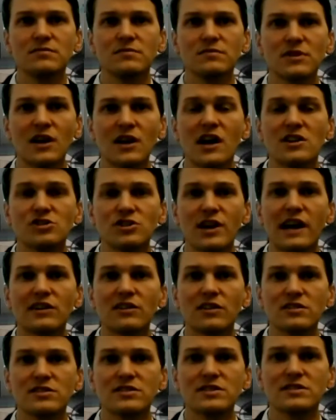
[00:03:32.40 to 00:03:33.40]

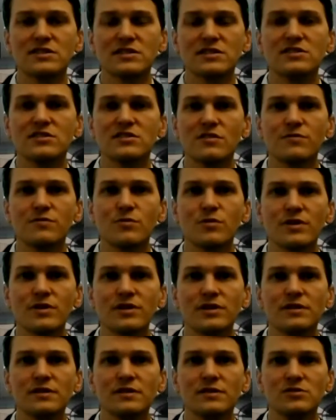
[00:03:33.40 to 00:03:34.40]
nurses and so
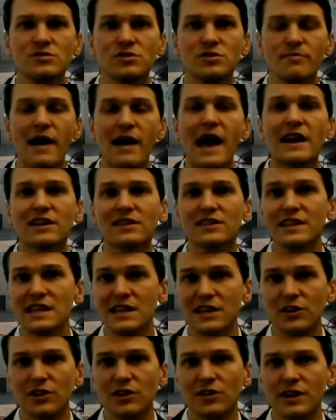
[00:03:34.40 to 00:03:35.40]
forth dramatically
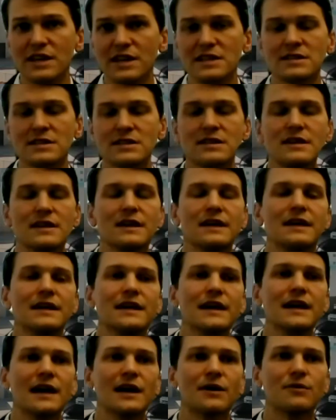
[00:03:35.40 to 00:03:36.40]
increase
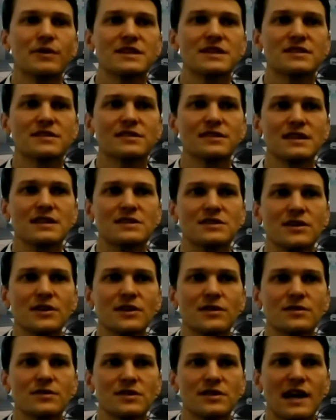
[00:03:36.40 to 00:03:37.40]
recently.
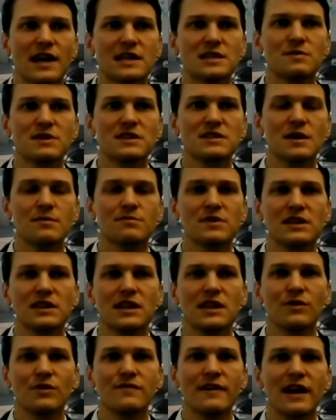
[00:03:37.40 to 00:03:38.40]
So that's been something
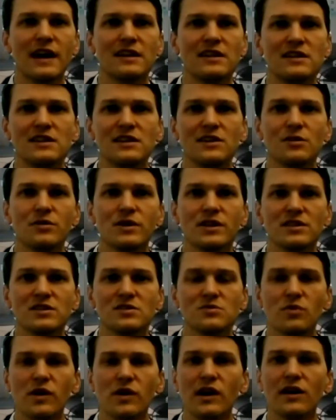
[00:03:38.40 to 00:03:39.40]
that we've had to deal with
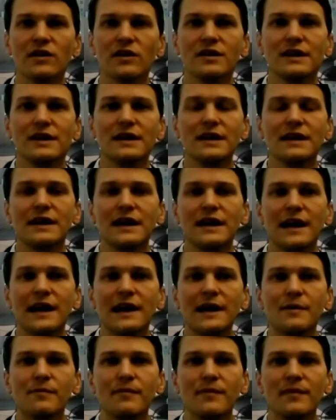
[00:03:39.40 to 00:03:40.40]
as well.
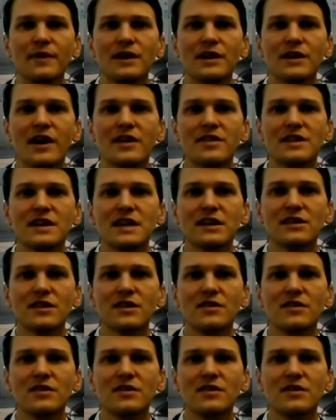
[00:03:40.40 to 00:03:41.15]
I think